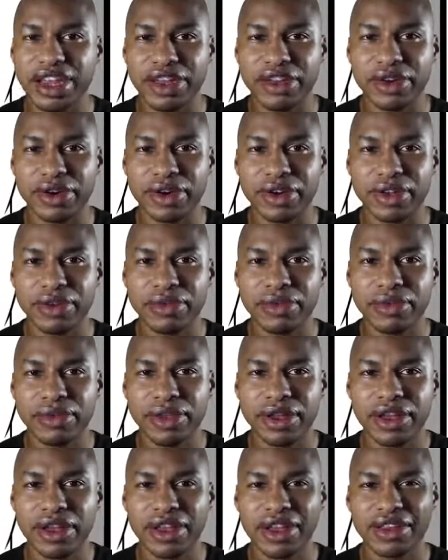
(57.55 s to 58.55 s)
equal.
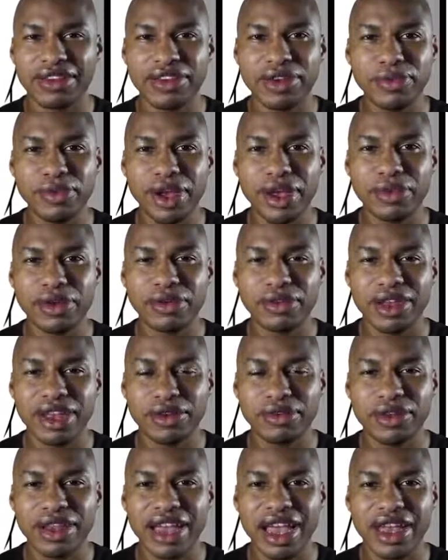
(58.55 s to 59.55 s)
So we
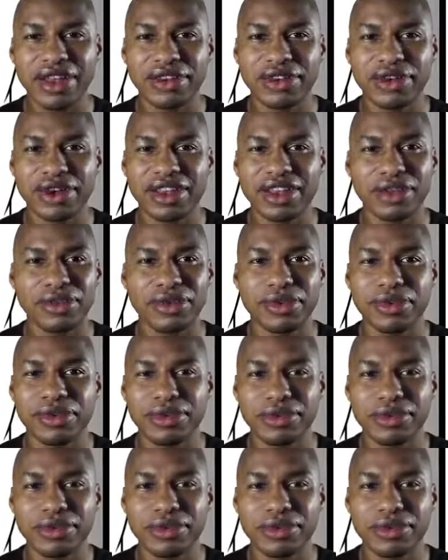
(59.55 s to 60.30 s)
repeat the algorithm.